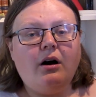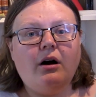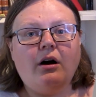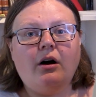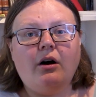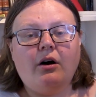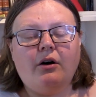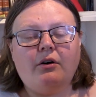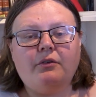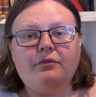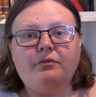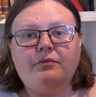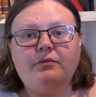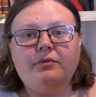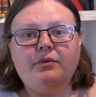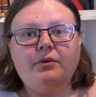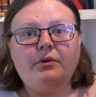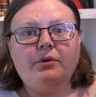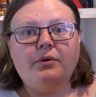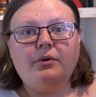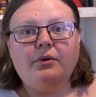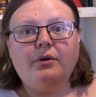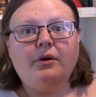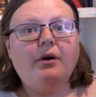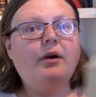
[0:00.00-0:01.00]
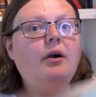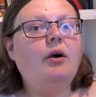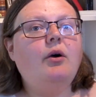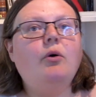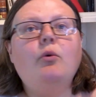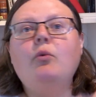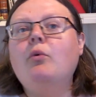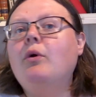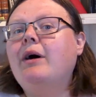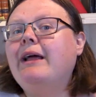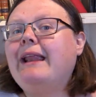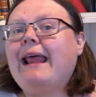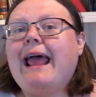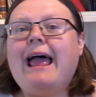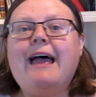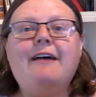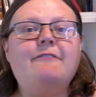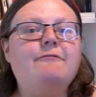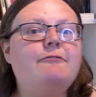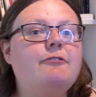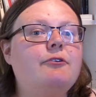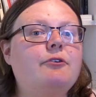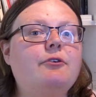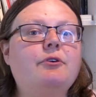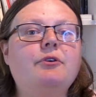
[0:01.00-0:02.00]
of
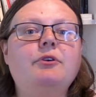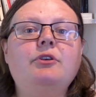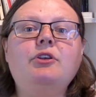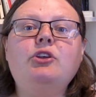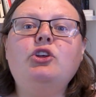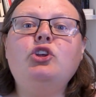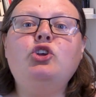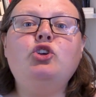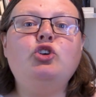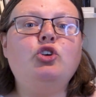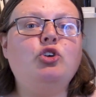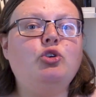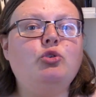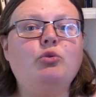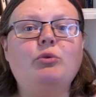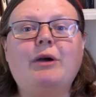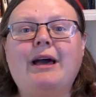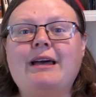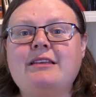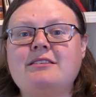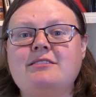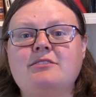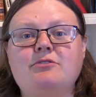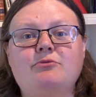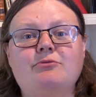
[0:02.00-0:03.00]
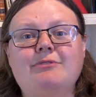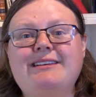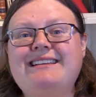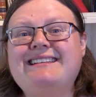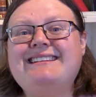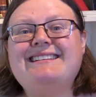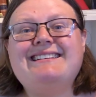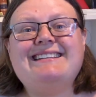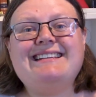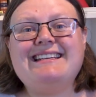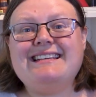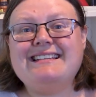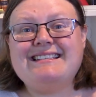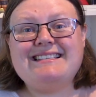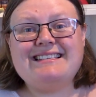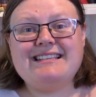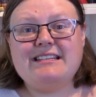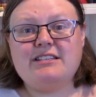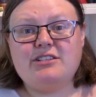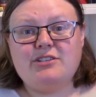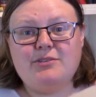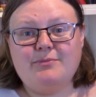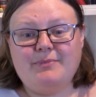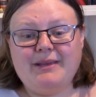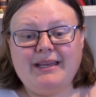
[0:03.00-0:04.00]
whatever you as a reader needs
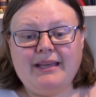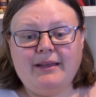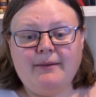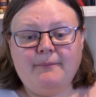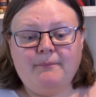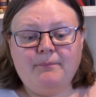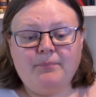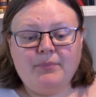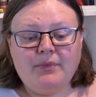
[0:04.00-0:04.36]
it to be.